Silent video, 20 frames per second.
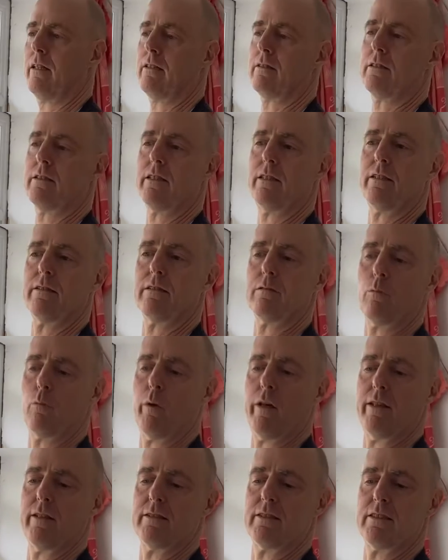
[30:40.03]
see there's a
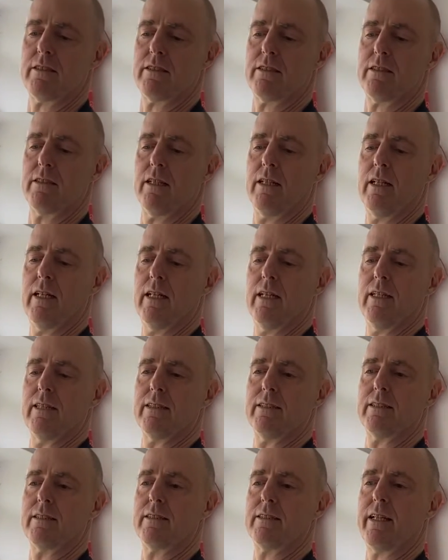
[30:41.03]
weather
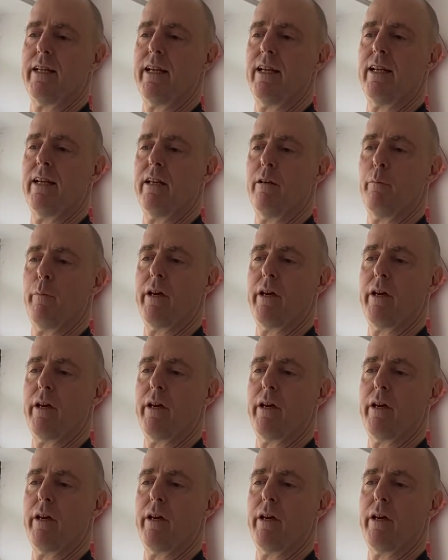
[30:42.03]
sealing